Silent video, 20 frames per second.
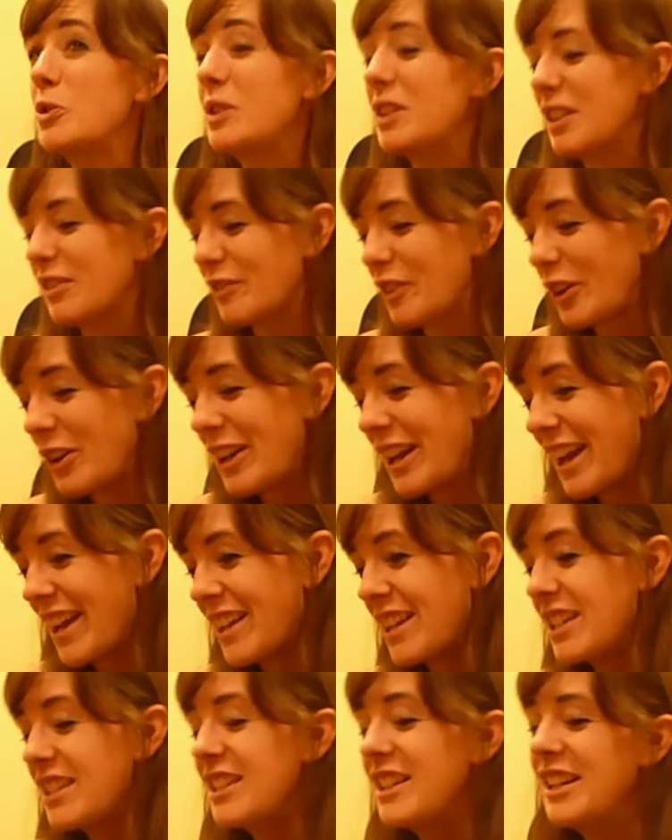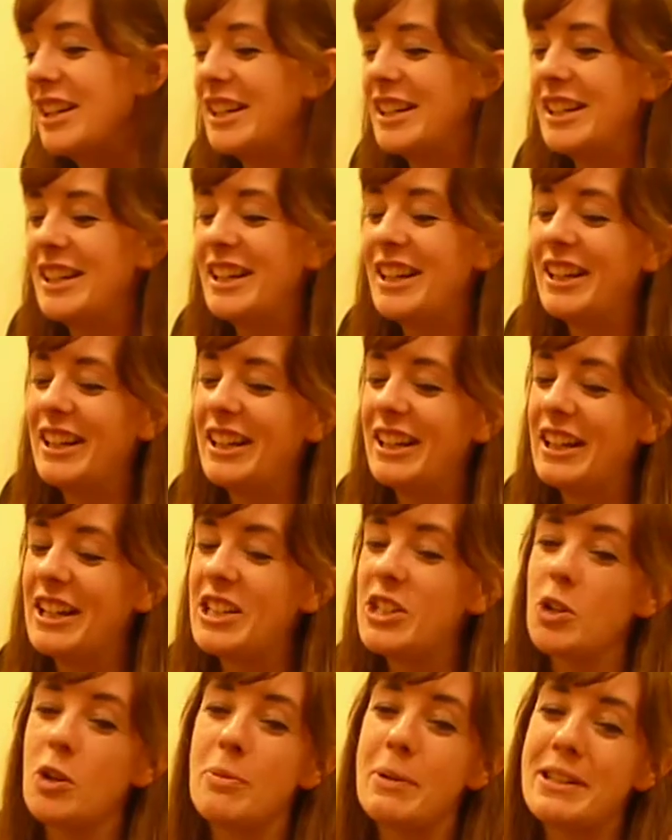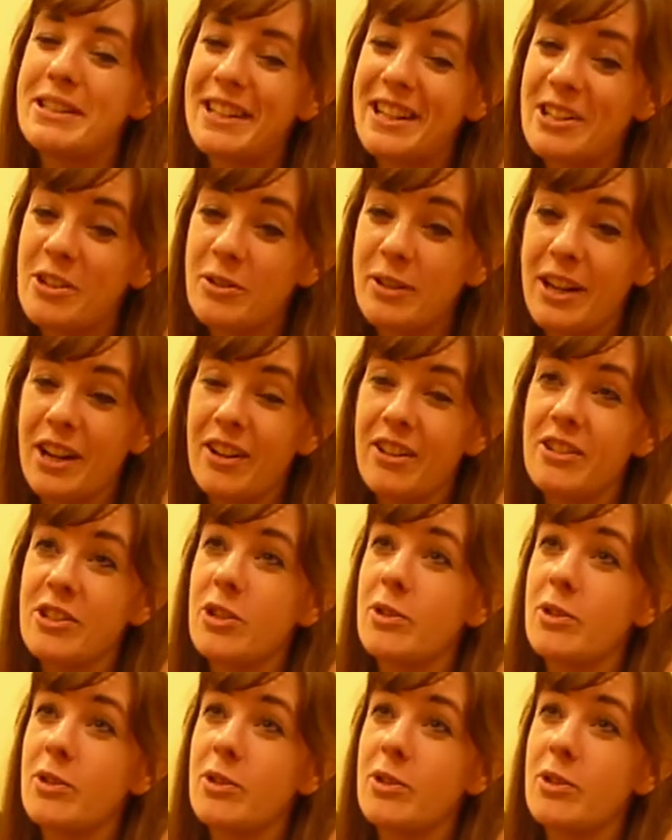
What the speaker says: at the very end. It's so amazing, I don't care.